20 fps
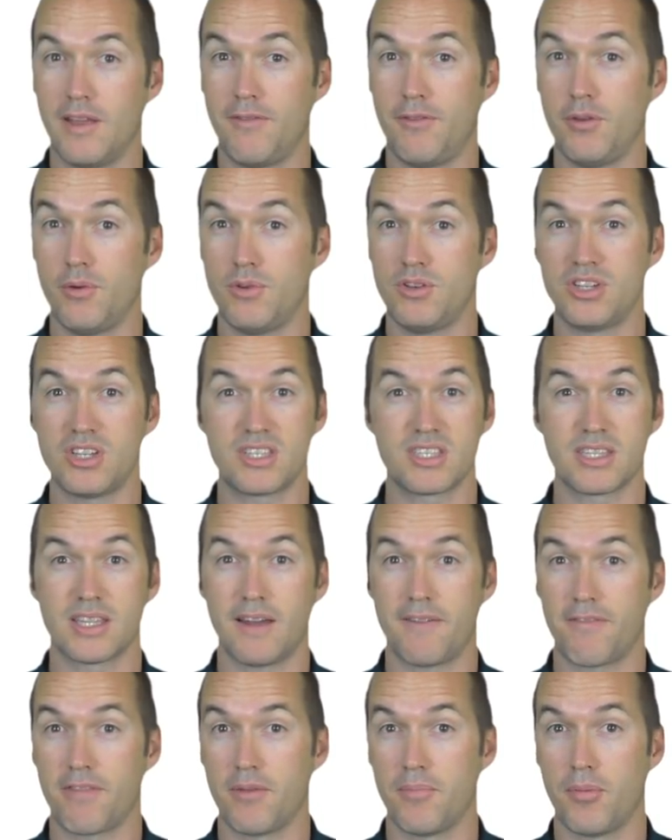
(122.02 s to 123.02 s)
if you had just
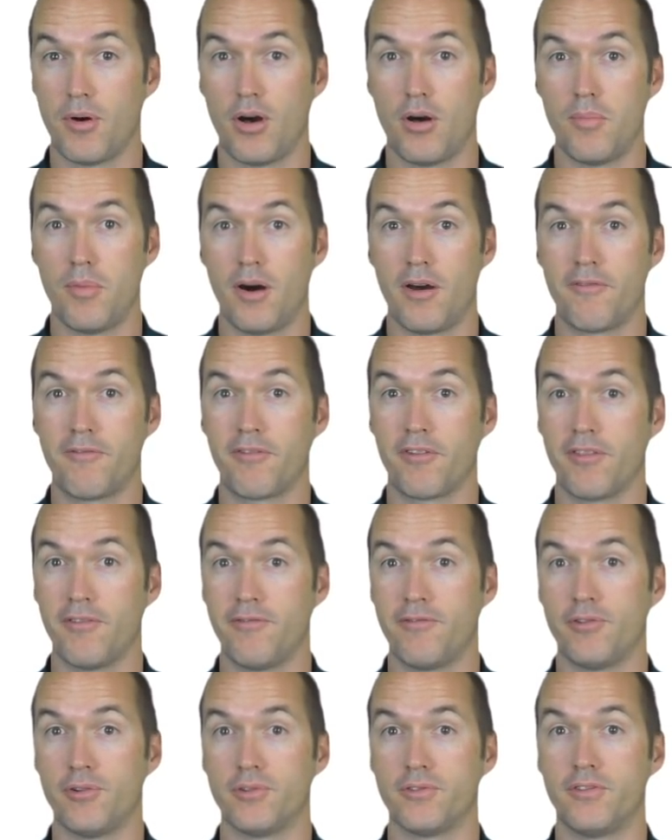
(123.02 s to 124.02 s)
left the bulb on for the
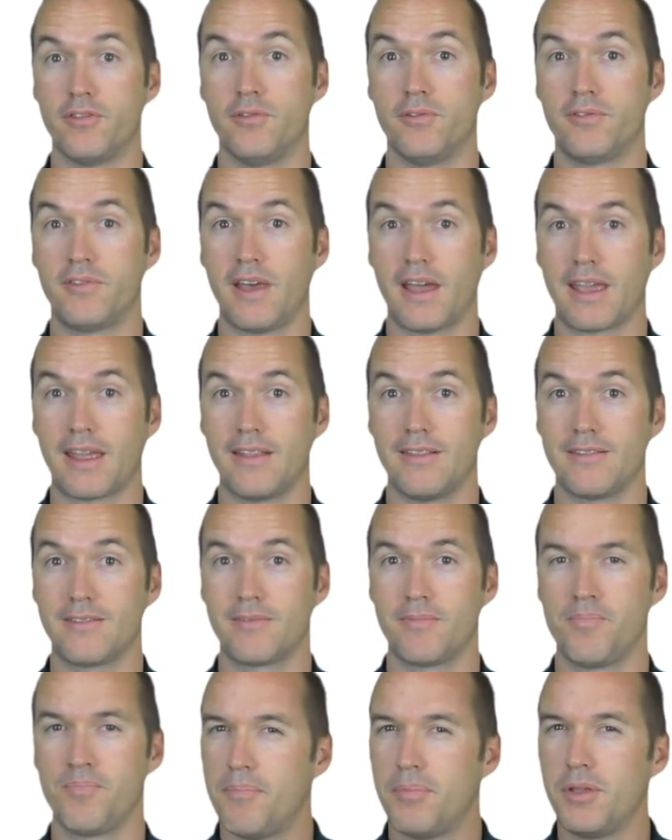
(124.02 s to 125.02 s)
full two
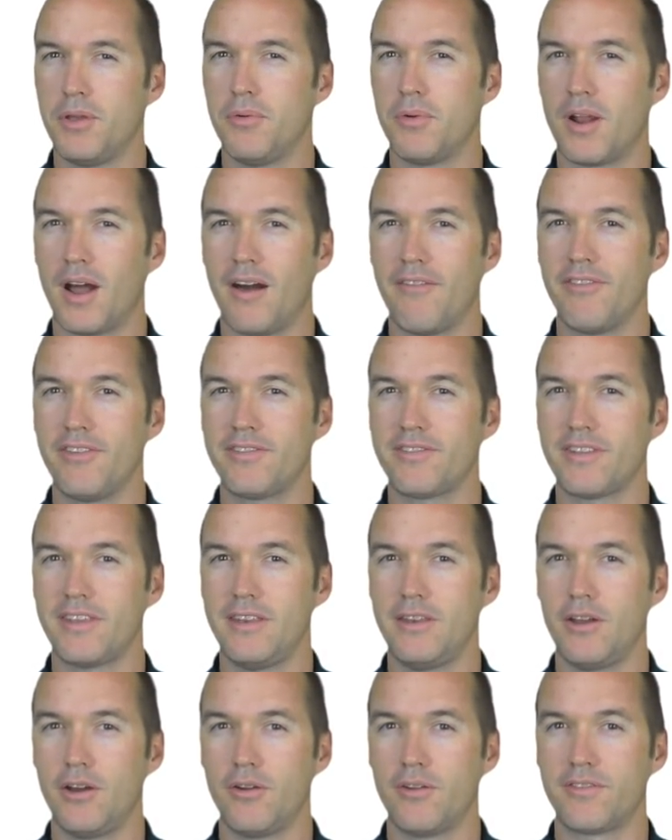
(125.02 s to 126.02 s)
seconds. But you would obviously
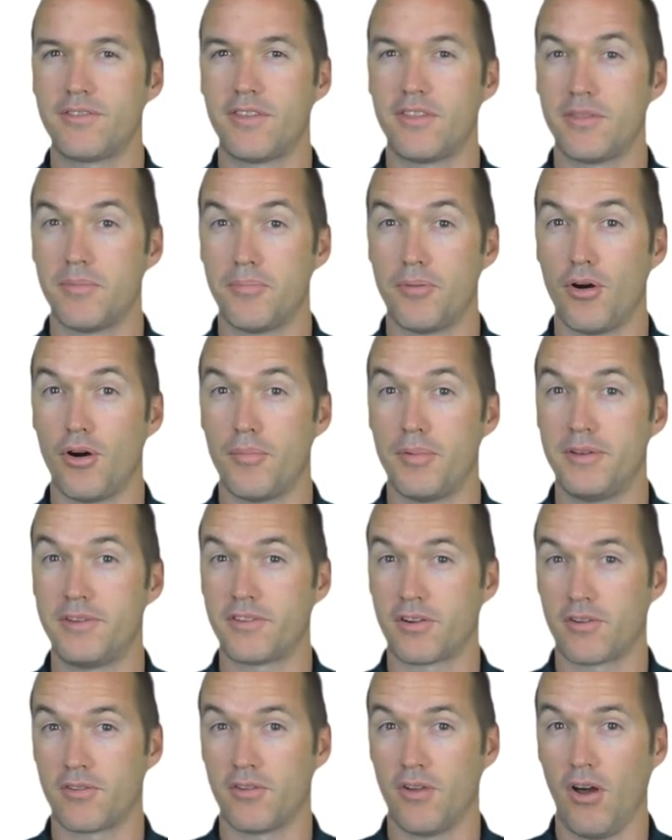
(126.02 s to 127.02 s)
notice that the bulb had
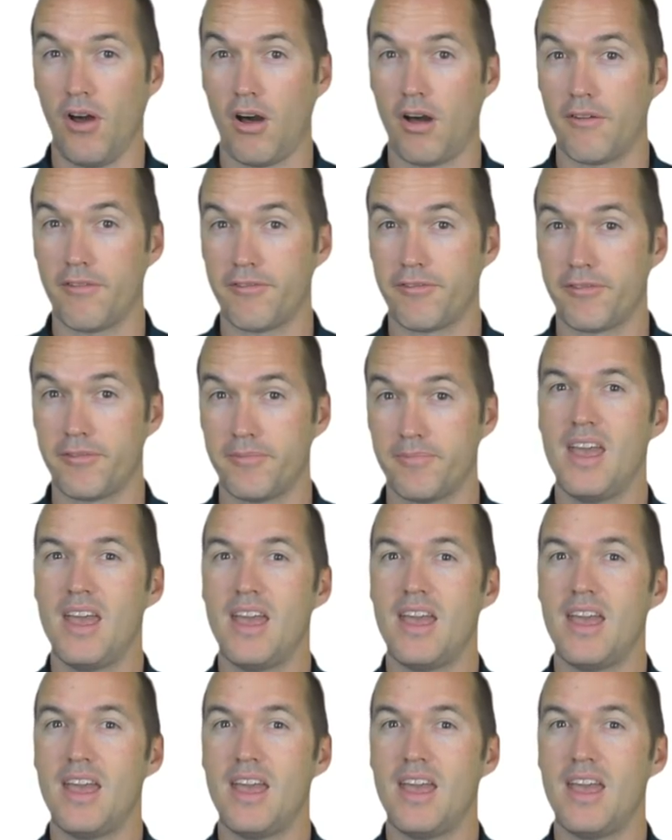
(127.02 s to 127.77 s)
turned off.